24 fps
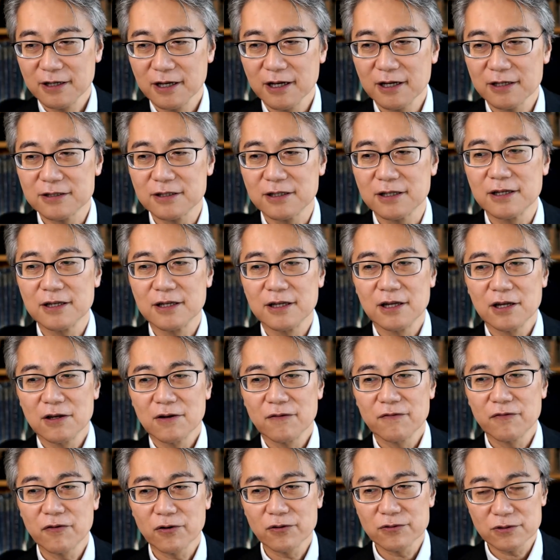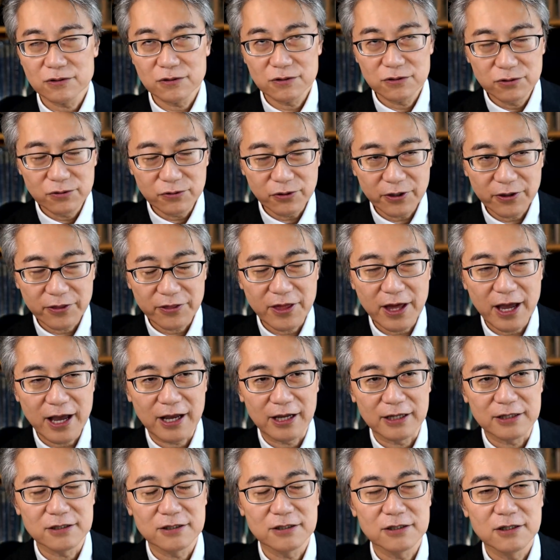And for doing
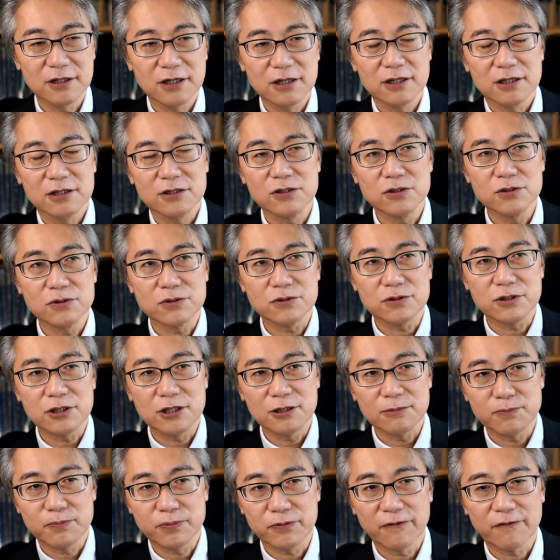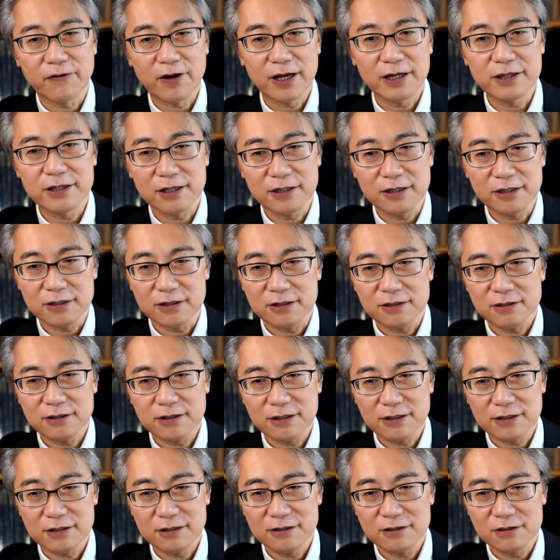that, you keep providing,
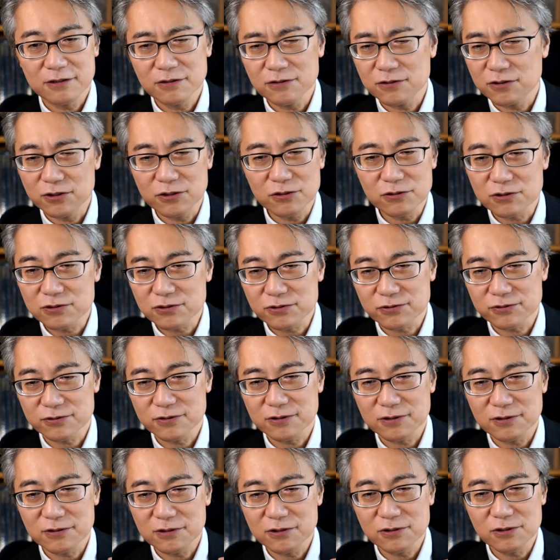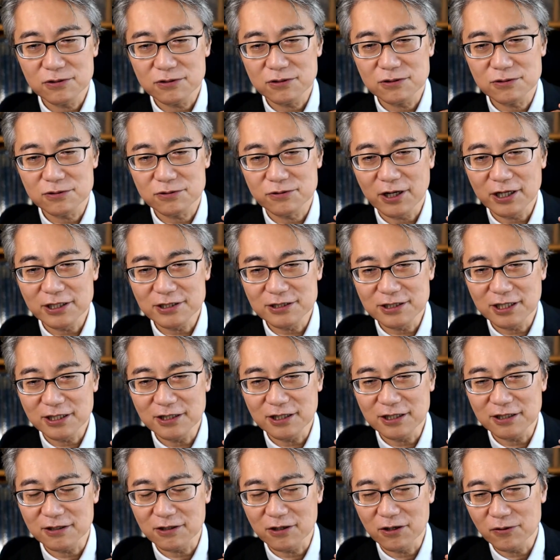you try
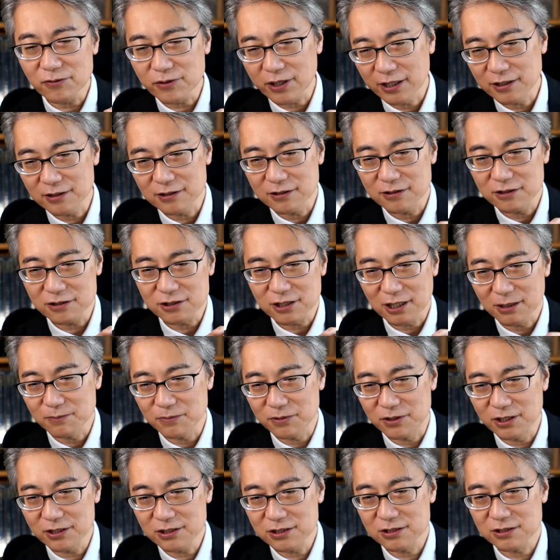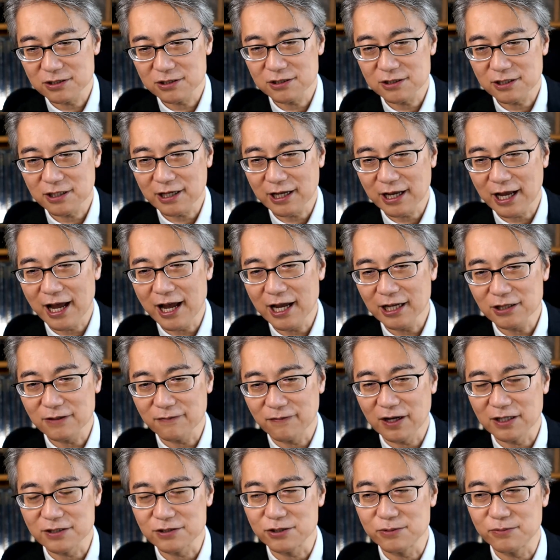sending, okay, this time this kind of
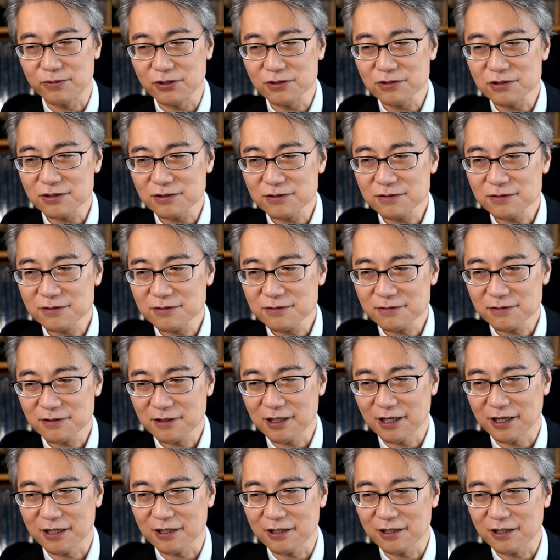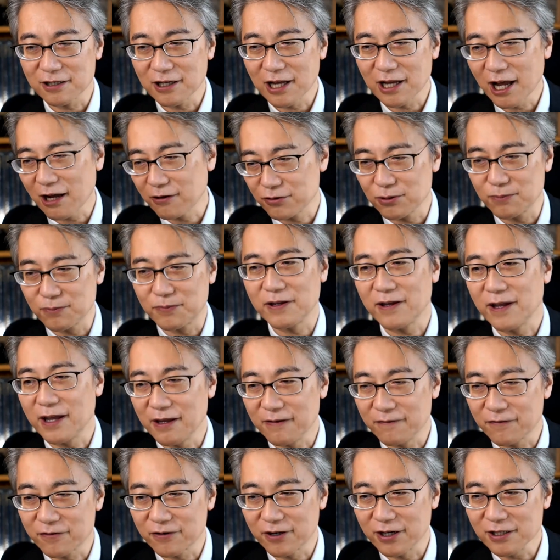attributes, like how you
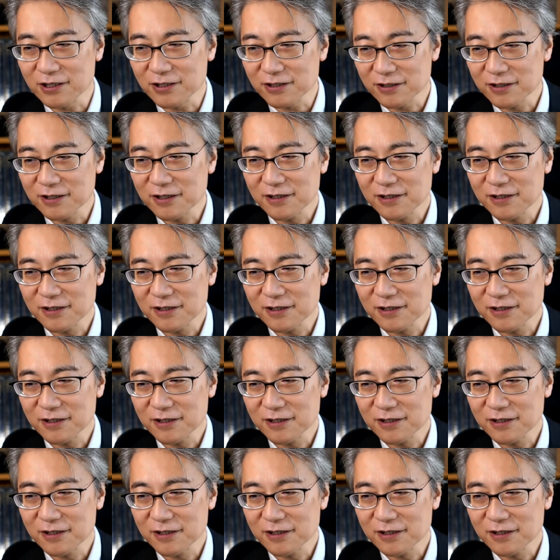behave, right?